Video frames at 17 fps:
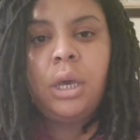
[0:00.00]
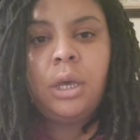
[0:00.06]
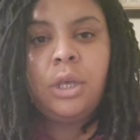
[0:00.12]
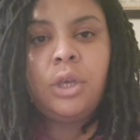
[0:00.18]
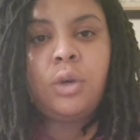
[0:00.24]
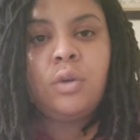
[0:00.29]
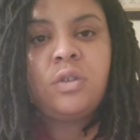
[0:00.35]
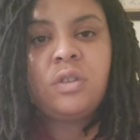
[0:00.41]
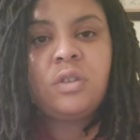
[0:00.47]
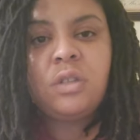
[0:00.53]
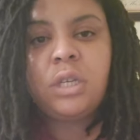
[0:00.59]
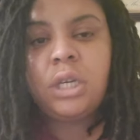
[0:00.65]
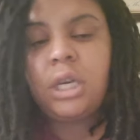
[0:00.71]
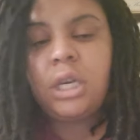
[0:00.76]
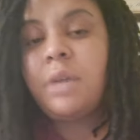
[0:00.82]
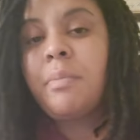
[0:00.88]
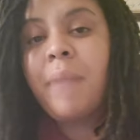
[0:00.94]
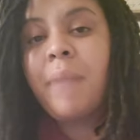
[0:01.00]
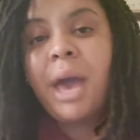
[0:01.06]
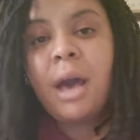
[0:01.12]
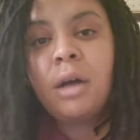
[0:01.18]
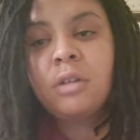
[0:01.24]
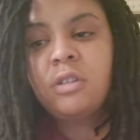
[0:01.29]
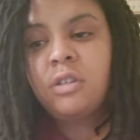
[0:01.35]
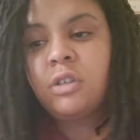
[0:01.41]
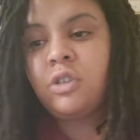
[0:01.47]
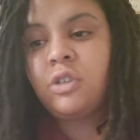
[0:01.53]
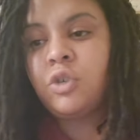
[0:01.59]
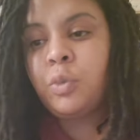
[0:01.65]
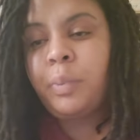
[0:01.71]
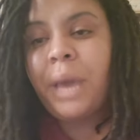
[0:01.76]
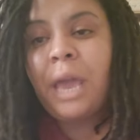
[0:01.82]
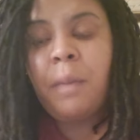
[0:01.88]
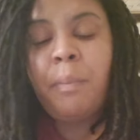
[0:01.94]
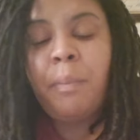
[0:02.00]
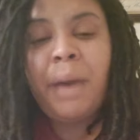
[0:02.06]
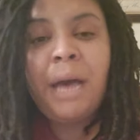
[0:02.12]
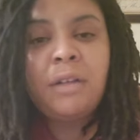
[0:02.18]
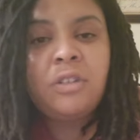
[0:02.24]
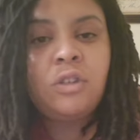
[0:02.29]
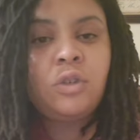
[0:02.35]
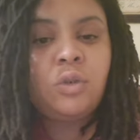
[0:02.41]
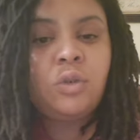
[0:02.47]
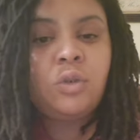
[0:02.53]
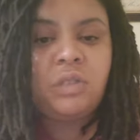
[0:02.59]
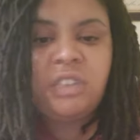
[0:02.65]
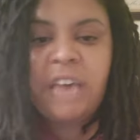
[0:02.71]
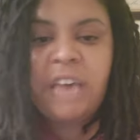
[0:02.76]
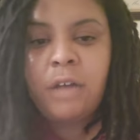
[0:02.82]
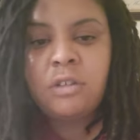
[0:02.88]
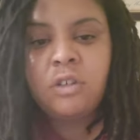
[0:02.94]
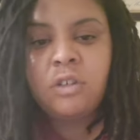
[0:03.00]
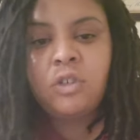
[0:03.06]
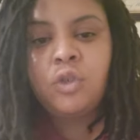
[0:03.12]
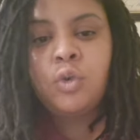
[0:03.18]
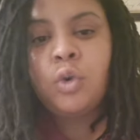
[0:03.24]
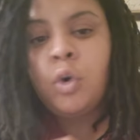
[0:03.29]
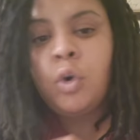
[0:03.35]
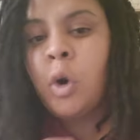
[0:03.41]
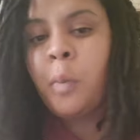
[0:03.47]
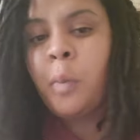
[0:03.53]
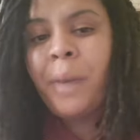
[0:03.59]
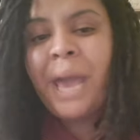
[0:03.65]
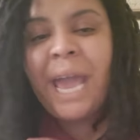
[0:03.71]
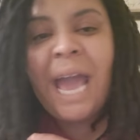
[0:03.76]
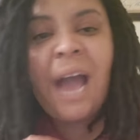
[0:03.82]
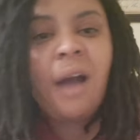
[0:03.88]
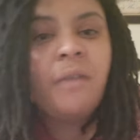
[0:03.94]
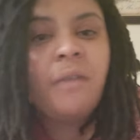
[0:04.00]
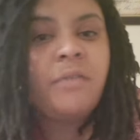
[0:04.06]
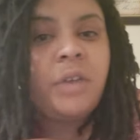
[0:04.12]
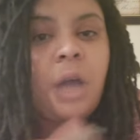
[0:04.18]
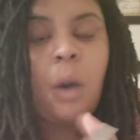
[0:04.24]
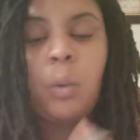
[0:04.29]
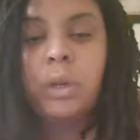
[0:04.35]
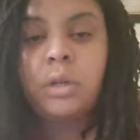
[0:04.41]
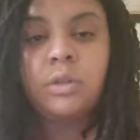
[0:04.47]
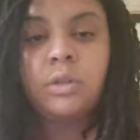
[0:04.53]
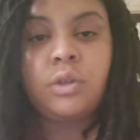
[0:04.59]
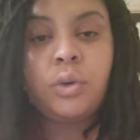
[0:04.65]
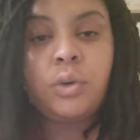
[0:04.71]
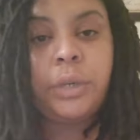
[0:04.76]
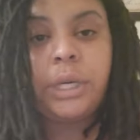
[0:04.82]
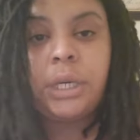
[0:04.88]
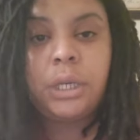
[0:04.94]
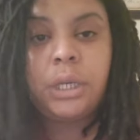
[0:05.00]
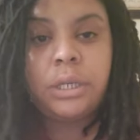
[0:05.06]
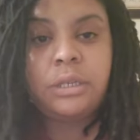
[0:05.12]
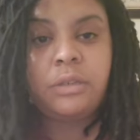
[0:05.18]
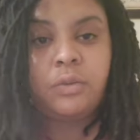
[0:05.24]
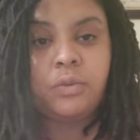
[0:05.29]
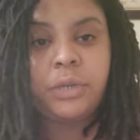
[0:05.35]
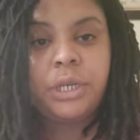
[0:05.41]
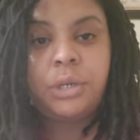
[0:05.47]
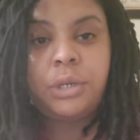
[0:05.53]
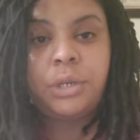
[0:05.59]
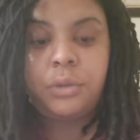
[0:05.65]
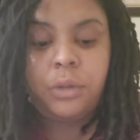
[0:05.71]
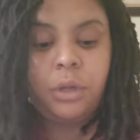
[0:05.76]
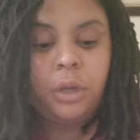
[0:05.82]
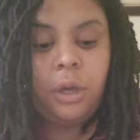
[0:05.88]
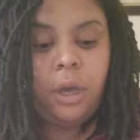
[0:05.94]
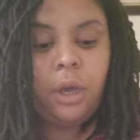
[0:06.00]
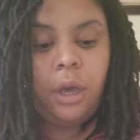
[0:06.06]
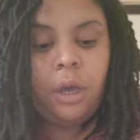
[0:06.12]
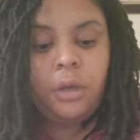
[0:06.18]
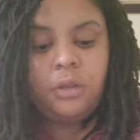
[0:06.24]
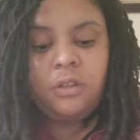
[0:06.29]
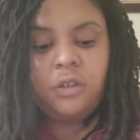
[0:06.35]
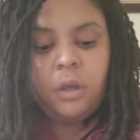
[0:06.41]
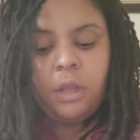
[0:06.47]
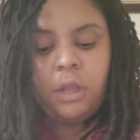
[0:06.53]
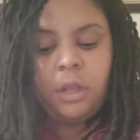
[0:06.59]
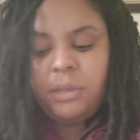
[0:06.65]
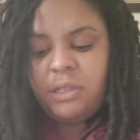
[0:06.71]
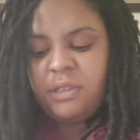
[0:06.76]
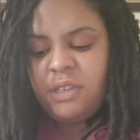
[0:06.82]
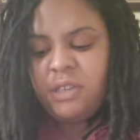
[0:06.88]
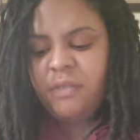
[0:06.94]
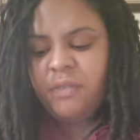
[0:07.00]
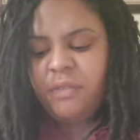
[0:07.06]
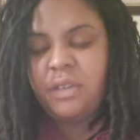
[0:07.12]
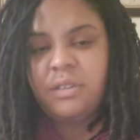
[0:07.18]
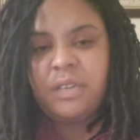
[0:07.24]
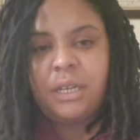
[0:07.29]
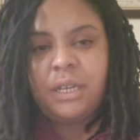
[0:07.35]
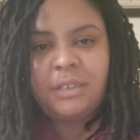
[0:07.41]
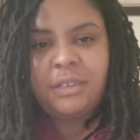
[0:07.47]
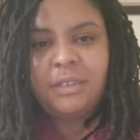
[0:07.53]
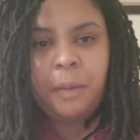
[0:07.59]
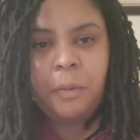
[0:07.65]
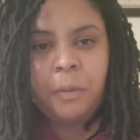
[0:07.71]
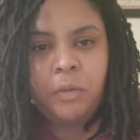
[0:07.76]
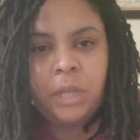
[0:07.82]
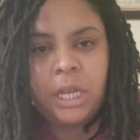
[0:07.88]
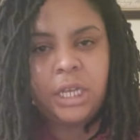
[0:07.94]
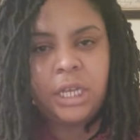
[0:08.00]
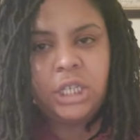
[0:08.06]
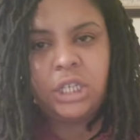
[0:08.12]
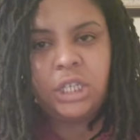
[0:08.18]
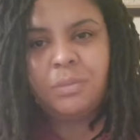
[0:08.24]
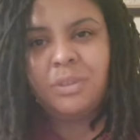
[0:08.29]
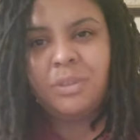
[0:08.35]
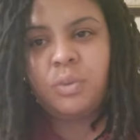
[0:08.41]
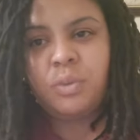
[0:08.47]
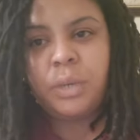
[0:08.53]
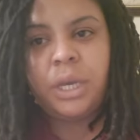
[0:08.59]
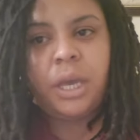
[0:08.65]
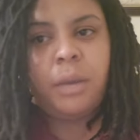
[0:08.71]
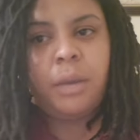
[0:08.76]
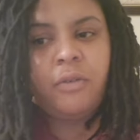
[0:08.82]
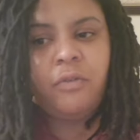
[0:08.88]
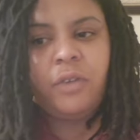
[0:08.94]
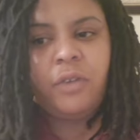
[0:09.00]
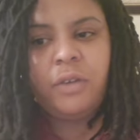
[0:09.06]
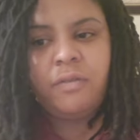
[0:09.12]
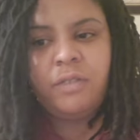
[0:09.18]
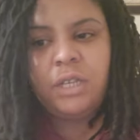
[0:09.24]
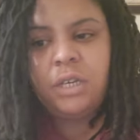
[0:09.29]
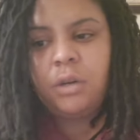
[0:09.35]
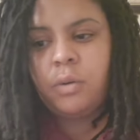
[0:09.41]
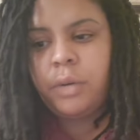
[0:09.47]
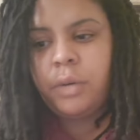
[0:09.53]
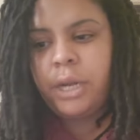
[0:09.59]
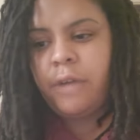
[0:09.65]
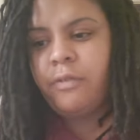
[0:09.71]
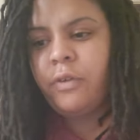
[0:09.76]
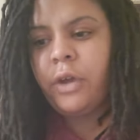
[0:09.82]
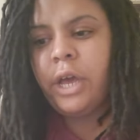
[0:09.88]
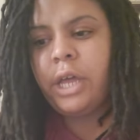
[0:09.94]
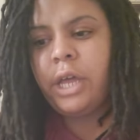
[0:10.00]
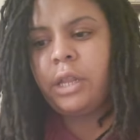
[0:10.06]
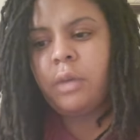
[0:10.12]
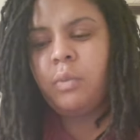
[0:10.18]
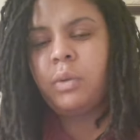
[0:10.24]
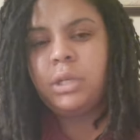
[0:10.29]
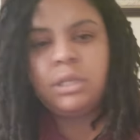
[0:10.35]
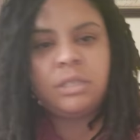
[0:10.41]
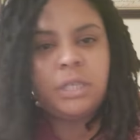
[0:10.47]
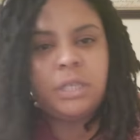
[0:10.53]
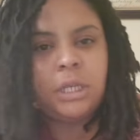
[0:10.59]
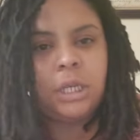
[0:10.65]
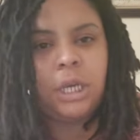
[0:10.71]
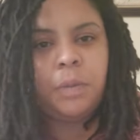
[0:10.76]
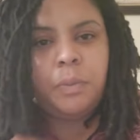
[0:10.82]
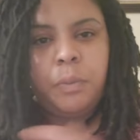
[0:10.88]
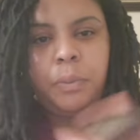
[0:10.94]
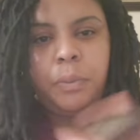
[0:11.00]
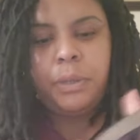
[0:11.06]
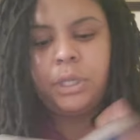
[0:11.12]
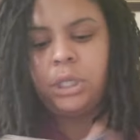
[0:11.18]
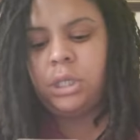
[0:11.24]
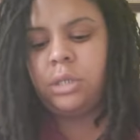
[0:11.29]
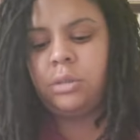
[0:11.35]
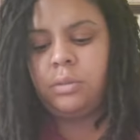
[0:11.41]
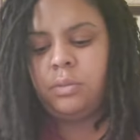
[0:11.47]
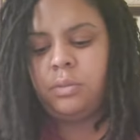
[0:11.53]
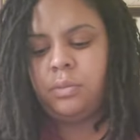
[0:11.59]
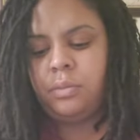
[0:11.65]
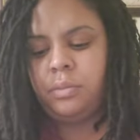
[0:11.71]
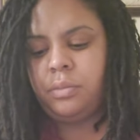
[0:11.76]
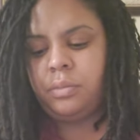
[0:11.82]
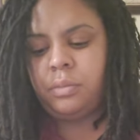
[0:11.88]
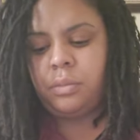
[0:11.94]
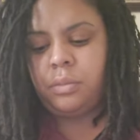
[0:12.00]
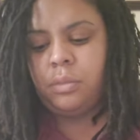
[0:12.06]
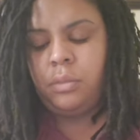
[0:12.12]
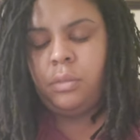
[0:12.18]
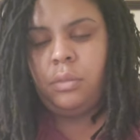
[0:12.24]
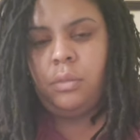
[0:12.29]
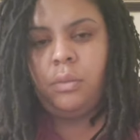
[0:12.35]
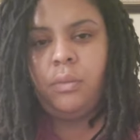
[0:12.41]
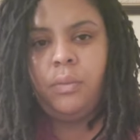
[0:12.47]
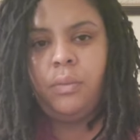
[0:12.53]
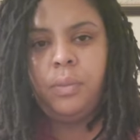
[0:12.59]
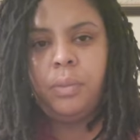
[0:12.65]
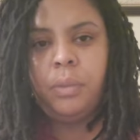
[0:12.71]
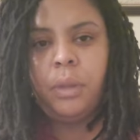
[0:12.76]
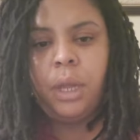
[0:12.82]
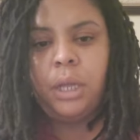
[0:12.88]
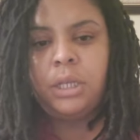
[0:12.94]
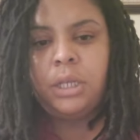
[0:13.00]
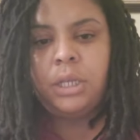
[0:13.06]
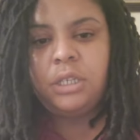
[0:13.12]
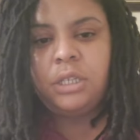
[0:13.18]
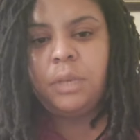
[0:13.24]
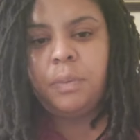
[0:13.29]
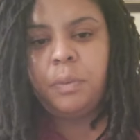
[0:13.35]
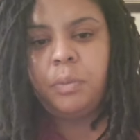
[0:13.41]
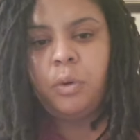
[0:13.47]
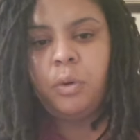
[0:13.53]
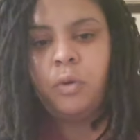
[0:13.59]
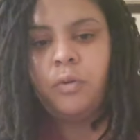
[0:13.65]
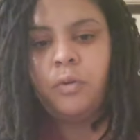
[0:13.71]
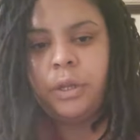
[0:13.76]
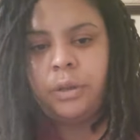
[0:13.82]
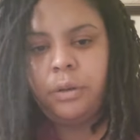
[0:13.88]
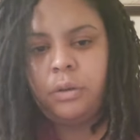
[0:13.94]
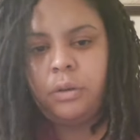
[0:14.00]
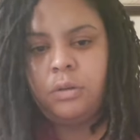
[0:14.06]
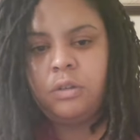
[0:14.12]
Use the email to do PayPal, to do Zelle, to do Google Pay, however y'all want to do it. It's real. So let me see if there's any type of relation between him and 50 or whatever, and then we're just going to keep it pushing. And just keep it moving.